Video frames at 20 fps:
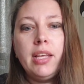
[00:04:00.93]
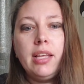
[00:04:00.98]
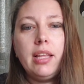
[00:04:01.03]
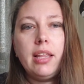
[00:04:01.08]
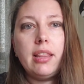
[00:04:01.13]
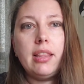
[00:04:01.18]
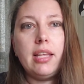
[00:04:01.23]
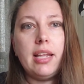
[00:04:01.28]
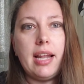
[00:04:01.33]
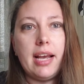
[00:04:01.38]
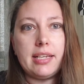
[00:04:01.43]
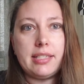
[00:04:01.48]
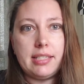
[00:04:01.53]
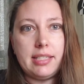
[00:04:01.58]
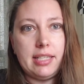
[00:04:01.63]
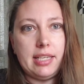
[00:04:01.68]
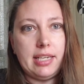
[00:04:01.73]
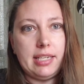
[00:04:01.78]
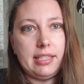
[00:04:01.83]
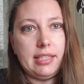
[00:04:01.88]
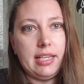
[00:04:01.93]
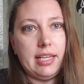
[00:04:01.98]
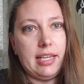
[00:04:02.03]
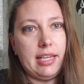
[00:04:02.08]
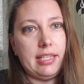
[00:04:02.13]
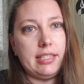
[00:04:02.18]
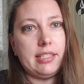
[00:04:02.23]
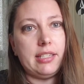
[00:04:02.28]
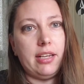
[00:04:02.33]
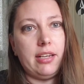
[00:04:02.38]
The next thing that
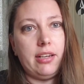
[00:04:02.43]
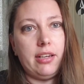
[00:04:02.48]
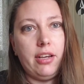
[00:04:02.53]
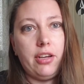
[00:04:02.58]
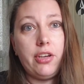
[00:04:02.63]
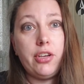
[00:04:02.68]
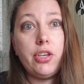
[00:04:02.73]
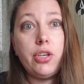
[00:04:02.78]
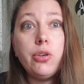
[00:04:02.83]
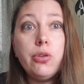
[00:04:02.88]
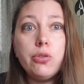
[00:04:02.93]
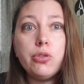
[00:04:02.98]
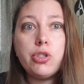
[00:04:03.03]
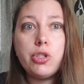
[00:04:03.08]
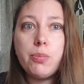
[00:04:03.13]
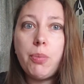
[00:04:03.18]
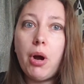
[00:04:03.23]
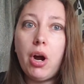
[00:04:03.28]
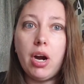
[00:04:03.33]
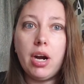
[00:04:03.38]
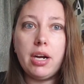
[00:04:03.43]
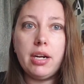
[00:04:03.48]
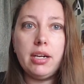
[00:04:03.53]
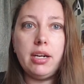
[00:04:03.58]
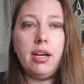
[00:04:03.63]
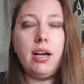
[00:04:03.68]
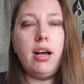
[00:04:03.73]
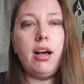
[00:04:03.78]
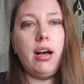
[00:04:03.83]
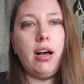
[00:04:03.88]
is a huge part
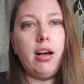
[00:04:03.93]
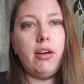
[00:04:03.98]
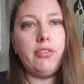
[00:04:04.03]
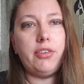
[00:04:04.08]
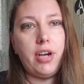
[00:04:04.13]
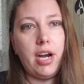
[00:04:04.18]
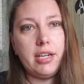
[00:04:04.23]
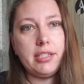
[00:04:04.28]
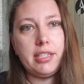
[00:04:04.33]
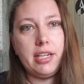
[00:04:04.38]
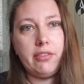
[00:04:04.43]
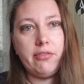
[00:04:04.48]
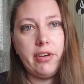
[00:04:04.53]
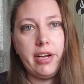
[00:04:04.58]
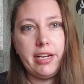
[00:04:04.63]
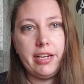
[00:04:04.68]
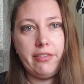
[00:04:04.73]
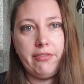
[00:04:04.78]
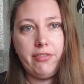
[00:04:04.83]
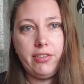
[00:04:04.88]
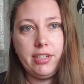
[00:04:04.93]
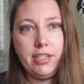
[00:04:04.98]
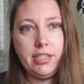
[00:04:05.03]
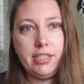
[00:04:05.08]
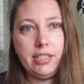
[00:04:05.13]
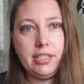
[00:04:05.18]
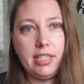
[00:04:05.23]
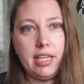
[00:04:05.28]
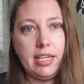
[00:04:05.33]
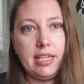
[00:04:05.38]
of content writing for your
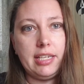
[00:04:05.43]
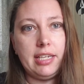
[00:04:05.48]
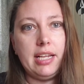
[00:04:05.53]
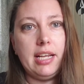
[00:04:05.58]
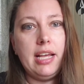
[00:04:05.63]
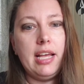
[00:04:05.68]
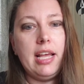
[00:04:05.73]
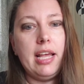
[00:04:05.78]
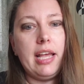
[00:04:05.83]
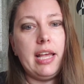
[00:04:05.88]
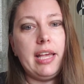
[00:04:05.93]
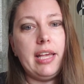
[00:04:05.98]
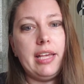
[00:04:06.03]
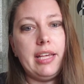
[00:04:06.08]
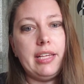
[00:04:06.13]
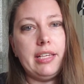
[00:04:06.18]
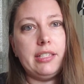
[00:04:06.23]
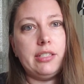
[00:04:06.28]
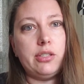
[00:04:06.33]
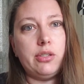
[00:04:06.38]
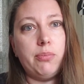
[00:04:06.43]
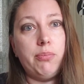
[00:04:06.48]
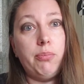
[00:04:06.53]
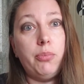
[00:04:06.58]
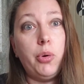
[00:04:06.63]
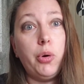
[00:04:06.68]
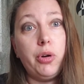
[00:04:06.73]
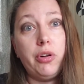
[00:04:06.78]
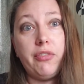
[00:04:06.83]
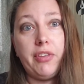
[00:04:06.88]
site is
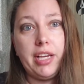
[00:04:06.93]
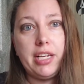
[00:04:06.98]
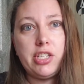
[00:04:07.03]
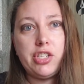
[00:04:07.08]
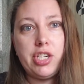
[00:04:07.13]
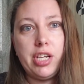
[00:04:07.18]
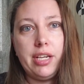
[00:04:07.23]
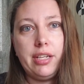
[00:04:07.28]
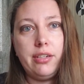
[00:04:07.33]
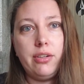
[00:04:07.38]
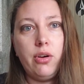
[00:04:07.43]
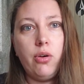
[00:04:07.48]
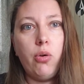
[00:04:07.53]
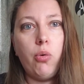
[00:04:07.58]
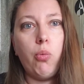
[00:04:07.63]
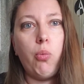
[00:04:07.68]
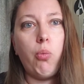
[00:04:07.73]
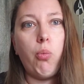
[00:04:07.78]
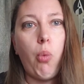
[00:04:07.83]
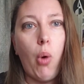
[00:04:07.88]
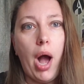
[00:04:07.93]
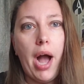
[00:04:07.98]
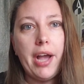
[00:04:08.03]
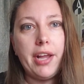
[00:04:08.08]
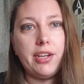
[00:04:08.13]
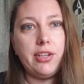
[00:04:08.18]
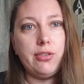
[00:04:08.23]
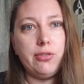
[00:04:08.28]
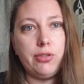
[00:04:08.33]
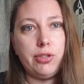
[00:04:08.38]
motivation. Why
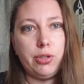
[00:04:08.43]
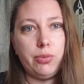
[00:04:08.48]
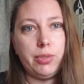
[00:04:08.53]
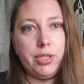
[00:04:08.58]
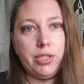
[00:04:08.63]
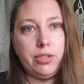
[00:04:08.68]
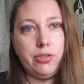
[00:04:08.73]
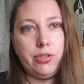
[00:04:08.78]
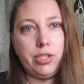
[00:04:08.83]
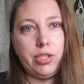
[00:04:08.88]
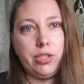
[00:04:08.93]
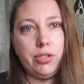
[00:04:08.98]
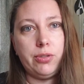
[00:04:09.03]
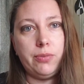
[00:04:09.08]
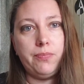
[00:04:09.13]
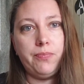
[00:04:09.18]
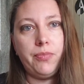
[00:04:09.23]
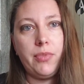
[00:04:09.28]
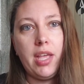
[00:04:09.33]
do you do what you do?